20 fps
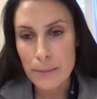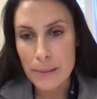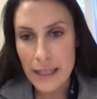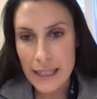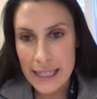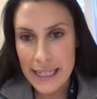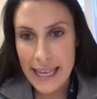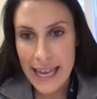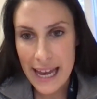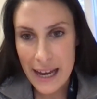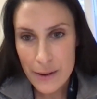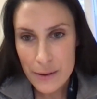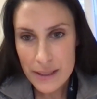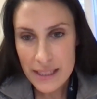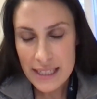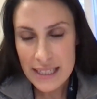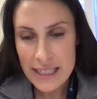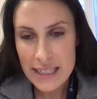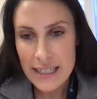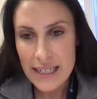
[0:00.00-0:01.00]
blood
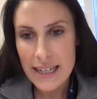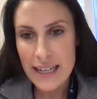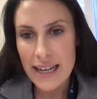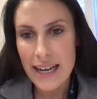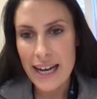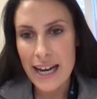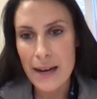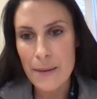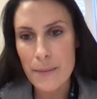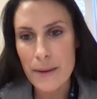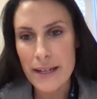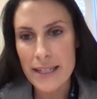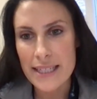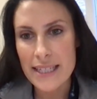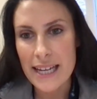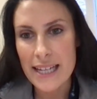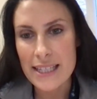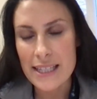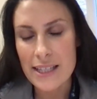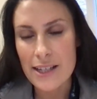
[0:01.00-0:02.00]
count, a
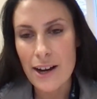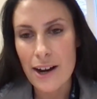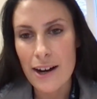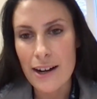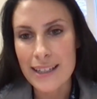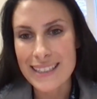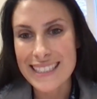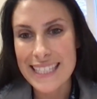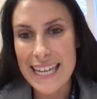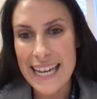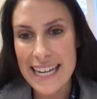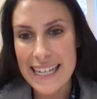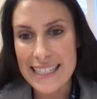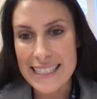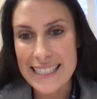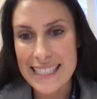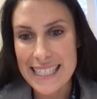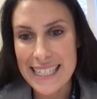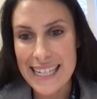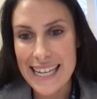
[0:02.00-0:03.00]
test called
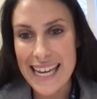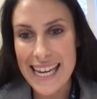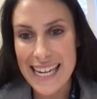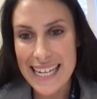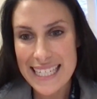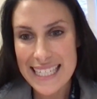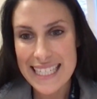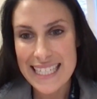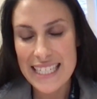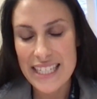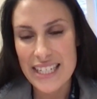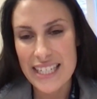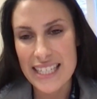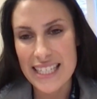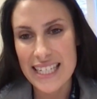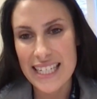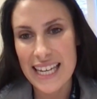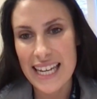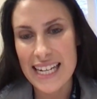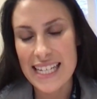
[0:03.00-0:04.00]
LDH,
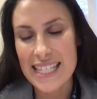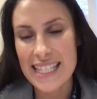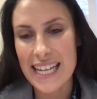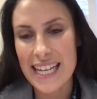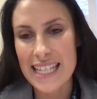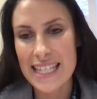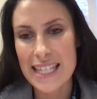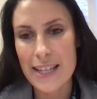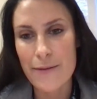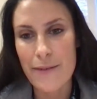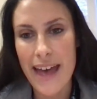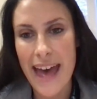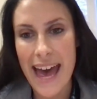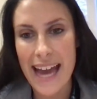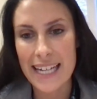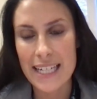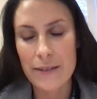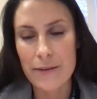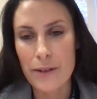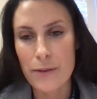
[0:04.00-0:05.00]
just to get a sense of
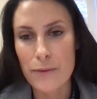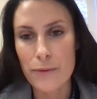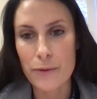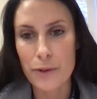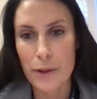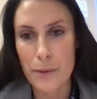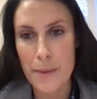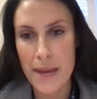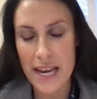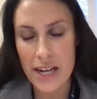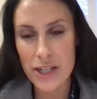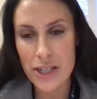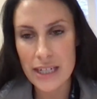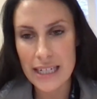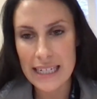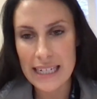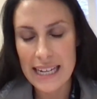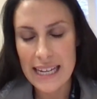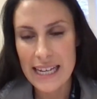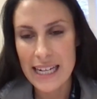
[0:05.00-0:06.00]
active
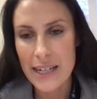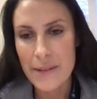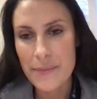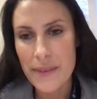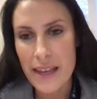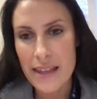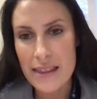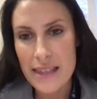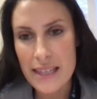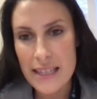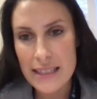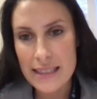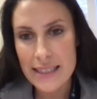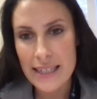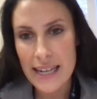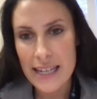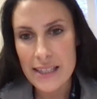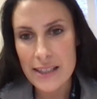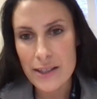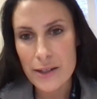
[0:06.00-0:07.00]
inflammation. And these
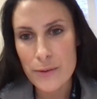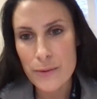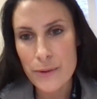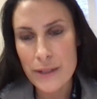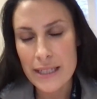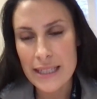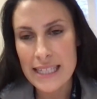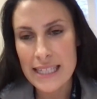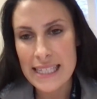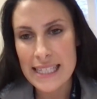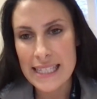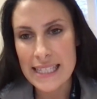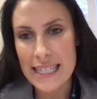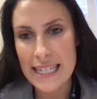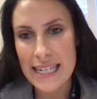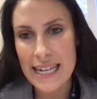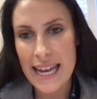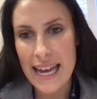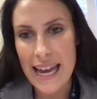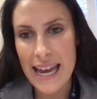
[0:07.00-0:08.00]
tests are really
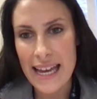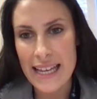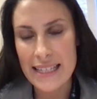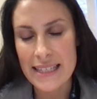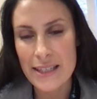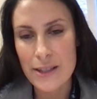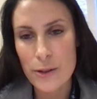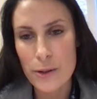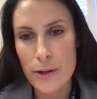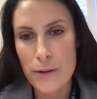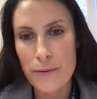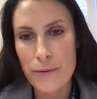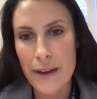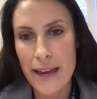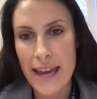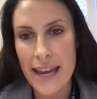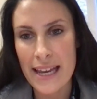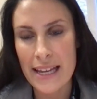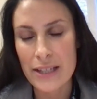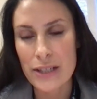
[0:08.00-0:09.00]
seen as sort of
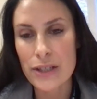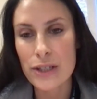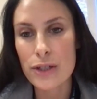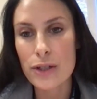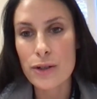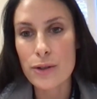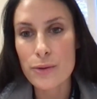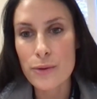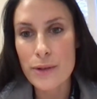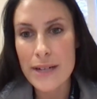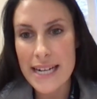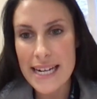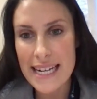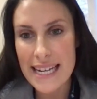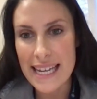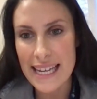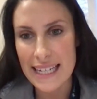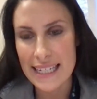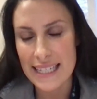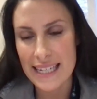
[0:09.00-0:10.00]
a
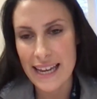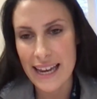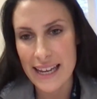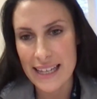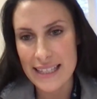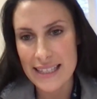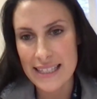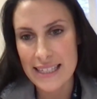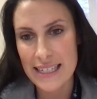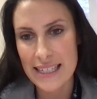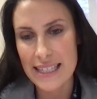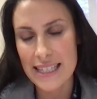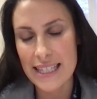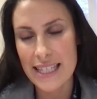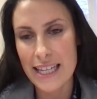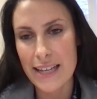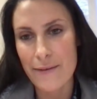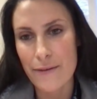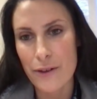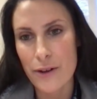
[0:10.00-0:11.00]
screening test to
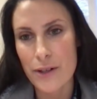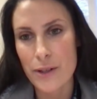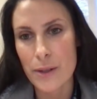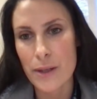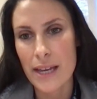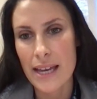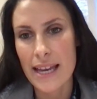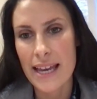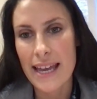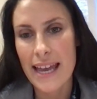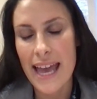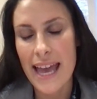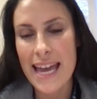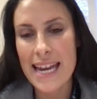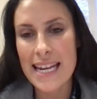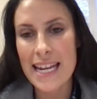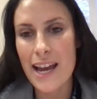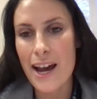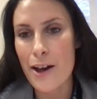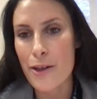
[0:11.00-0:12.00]
see if there's
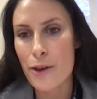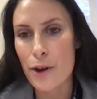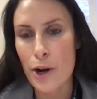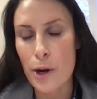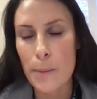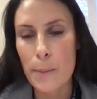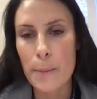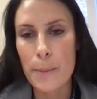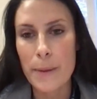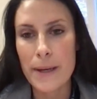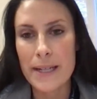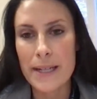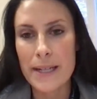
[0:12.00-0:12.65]
any other